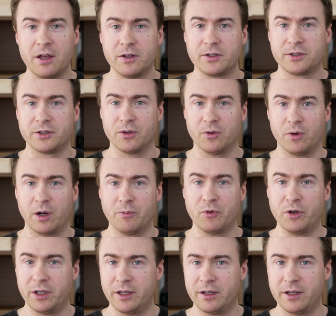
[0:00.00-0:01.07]
So I'm
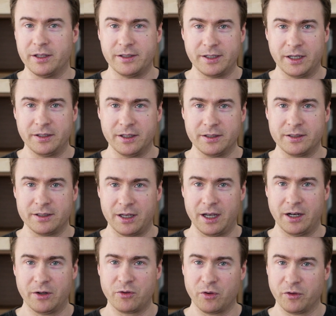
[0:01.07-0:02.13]
really excited
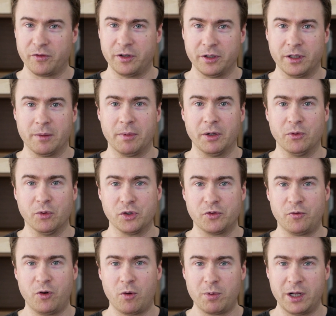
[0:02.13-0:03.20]
and confident about
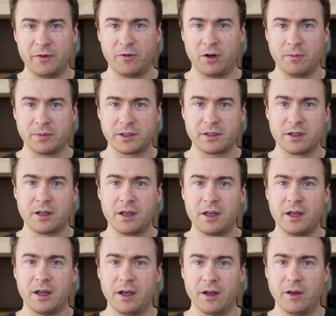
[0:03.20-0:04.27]
those 4 platforms
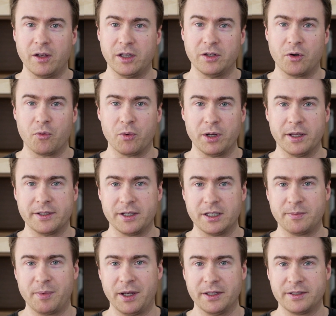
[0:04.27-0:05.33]
in the real estate
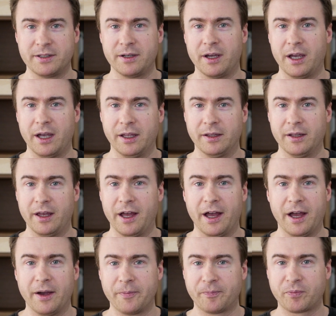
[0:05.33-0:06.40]
space, and
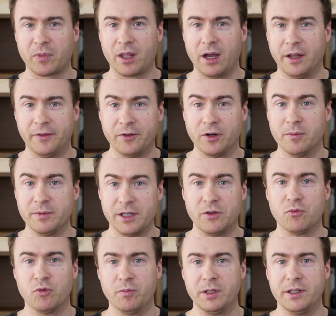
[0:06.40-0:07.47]
at terms
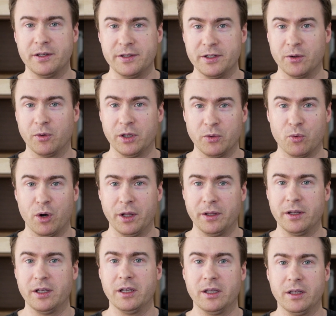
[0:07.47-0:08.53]
that will be the only
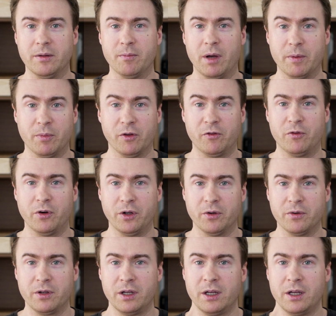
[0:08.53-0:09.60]
one in my portfolio.